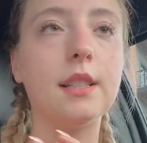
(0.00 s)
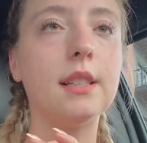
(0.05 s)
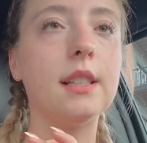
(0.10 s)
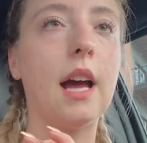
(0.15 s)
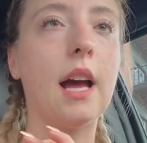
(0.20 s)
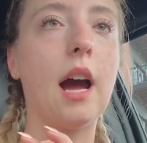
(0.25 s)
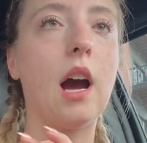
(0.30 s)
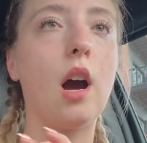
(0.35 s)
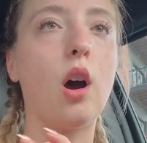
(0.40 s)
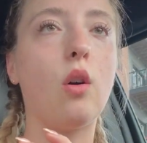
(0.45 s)

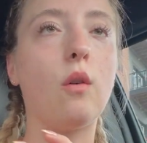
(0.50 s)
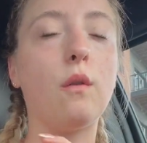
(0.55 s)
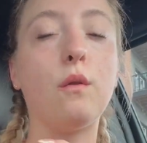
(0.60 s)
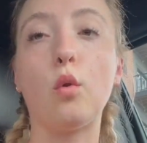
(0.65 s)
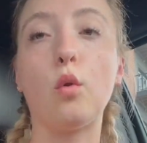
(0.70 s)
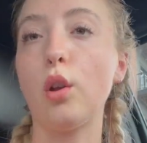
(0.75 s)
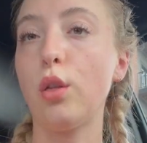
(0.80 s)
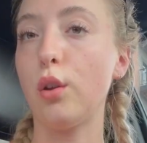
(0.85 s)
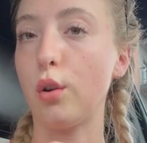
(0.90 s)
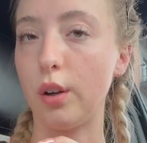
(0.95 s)
now
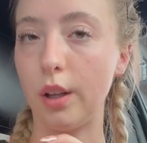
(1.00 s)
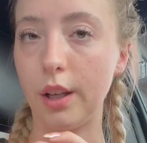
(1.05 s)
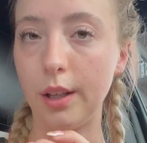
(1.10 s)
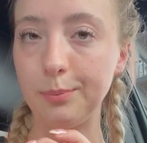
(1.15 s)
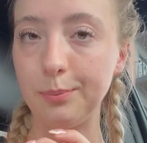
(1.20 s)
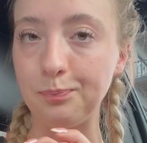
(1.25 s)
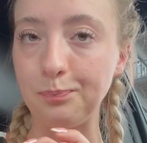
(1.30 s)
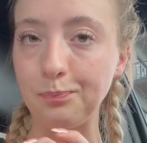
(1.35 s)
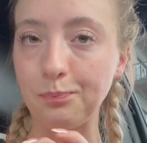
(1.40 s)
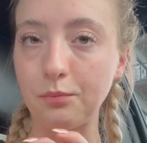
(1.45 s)
4:30
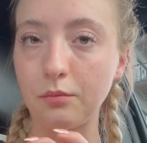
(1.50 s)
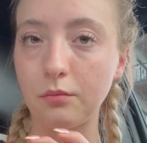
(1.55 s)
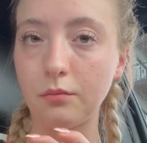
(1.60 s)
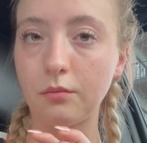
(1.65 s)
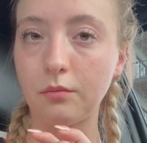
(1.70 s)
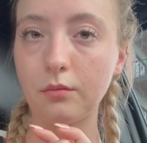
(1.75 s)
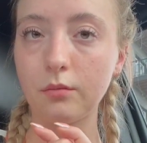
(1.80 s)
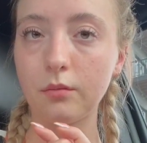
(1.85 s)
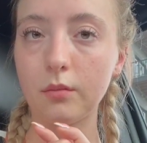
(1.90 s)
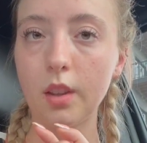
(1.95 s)

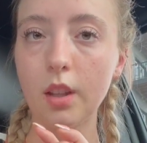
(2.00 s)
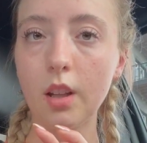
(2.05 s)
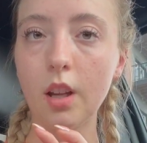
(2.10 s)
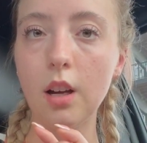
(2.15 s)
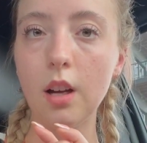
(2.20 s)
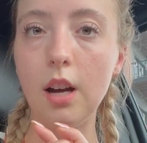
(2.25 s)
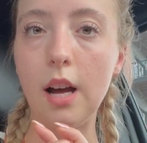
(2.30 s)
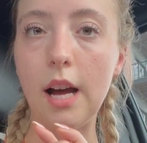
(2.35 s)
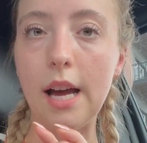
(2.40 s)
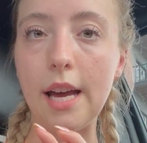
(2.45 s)

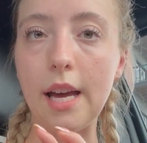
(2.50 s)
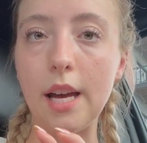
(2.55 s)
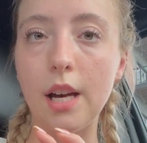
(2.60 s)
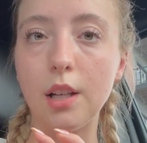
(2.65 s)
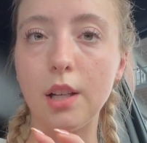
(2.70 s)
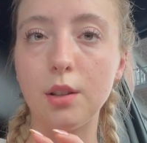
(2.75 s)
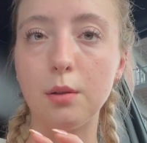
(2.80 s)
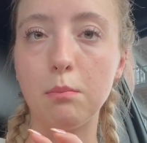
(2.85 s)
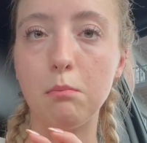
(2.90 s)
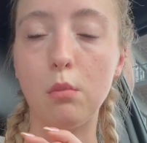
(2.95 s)

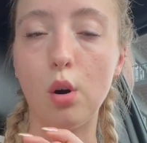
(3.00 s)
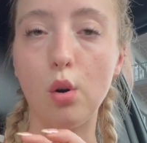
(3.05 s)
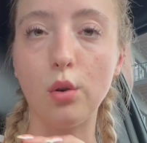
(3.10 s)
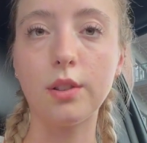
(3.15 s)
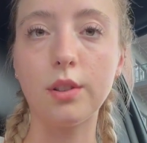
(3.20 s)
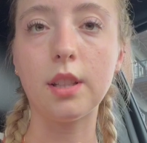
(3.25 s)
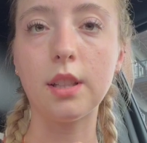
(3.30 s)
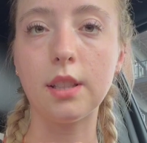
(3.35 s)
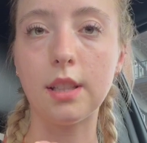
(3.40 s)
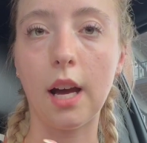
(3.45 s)
and most
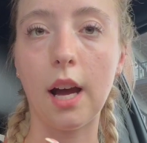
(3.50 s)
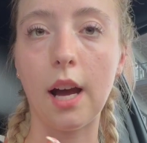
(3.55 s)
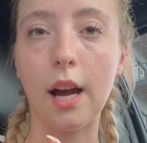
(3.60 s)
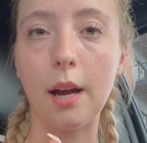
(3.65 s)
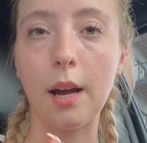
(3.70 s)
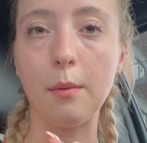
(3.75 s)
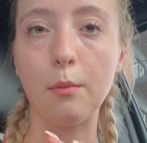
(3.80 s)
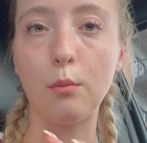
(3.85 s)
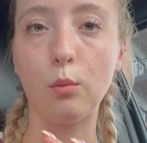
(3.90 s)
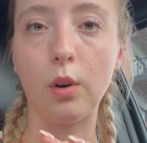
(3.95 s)

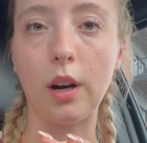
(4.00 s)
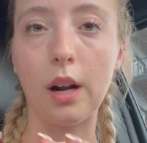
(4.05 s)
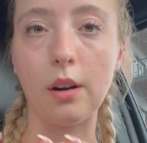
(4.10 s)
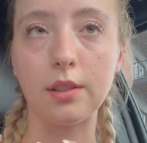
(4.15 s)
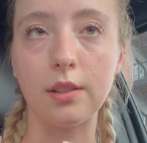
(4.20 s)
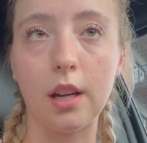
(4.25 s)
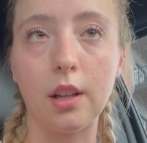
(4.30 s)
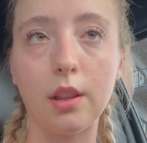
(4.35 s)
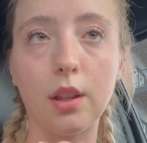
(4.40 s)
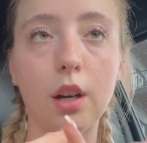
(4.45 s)
time when I was
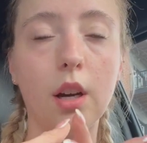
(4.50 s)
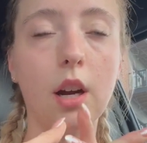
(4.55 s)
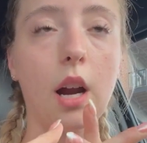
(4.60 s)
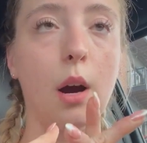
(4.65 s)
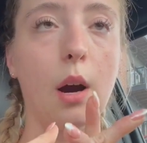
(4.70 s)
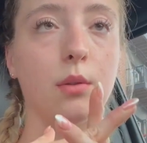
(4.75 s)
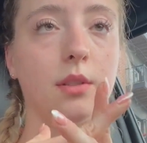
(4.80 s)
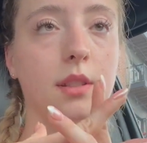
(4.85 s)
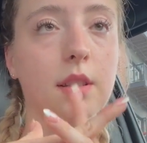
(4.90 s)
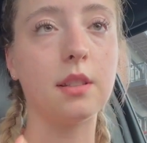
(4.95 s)
out there,
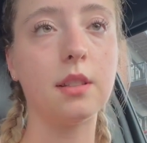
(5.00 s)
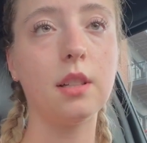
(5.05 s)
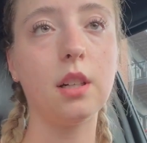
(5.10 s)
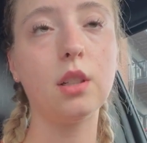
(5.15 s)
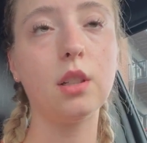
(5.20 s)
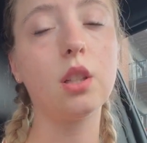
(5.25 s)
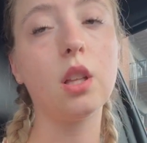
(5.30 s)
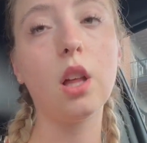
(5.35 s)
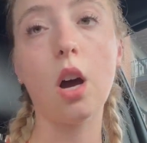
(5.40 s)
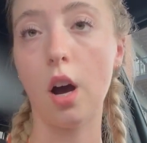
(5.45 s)
I was listening
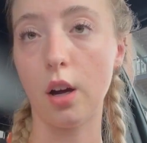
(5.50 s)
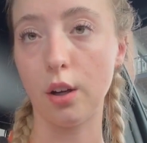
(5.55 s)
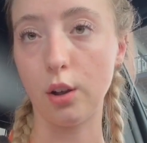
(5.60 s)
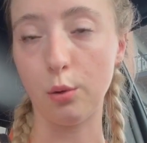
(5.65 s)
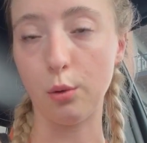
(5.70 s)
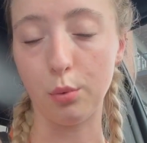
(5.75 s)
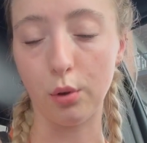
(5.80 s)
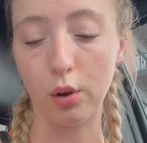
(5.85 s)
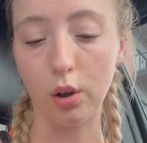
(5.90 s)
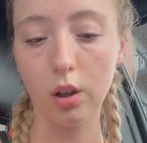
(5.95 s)
to the
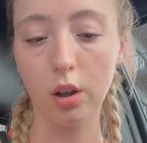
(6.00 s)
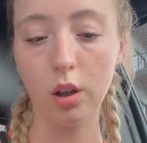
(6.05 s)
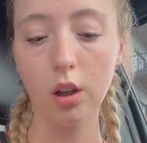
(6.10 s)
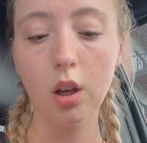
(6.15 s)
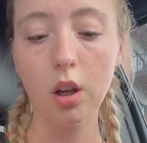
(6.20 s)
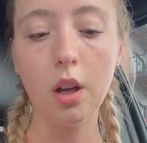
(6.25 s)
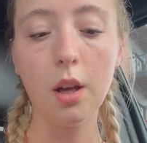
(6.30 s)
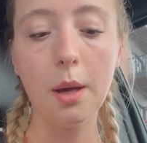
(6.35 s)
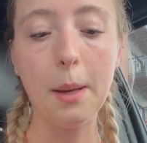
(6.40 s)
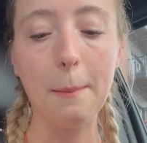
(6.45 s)
audiobook
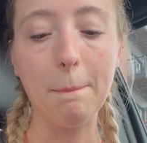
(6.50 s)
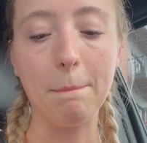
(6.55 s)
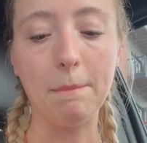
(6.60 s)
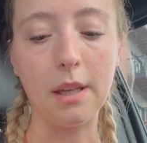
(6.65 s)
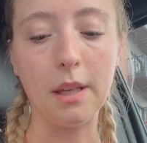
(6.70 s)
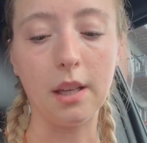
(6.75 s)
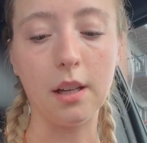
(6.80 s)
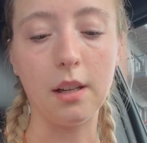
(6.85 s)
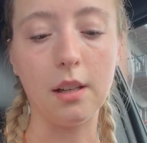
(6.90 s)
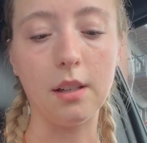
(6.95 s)

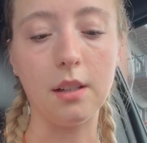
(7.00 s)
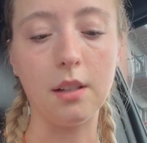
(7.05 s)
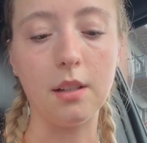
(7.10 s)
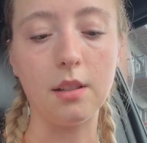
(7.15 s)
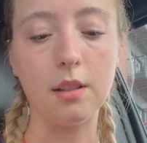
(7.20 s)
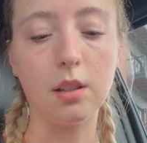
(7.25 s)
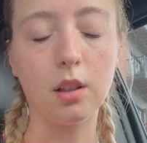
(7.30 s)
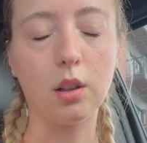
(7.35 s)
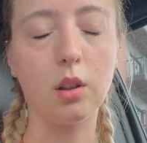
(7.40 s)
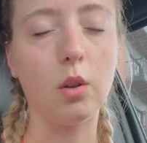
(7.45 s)

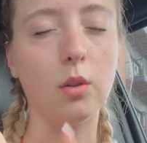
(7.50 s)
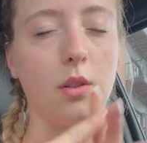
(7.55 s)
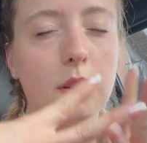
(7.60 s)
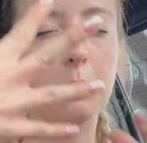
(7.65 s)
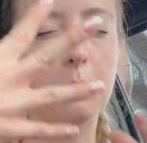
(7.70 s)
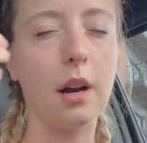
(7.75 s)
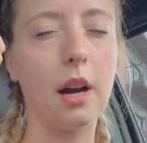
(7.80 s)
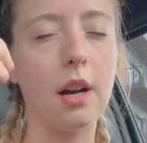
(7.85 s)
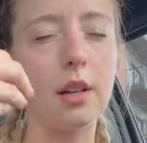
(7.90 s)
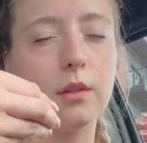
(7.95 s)
because closing
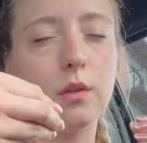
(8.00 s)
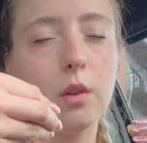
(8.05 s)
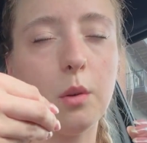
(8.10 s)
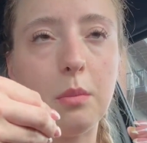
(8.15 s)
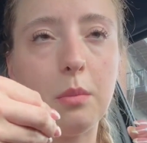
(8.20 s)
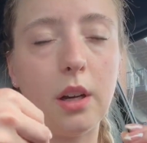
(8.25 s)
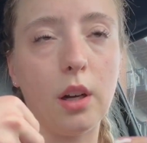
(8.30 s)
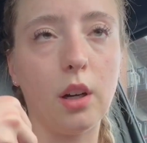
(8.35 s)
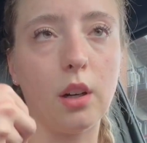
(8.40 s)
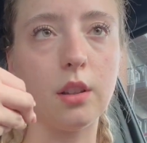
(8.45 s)
my eyes felt
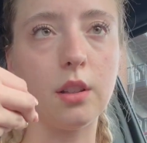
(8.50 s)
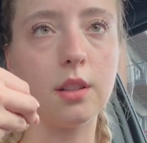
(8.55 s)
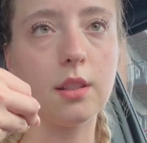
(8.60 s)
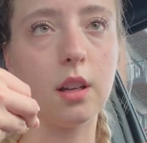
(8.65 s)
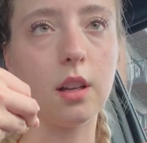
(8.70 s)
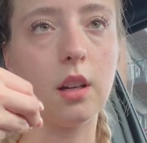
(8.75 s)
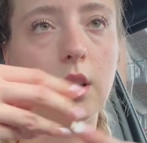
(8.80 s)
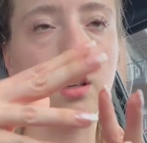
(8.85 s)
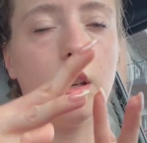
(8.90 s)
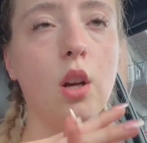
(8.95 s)
better in the
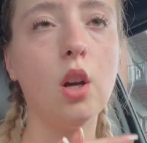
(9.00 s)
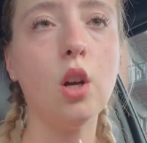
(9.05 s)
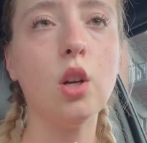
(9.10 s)
sun.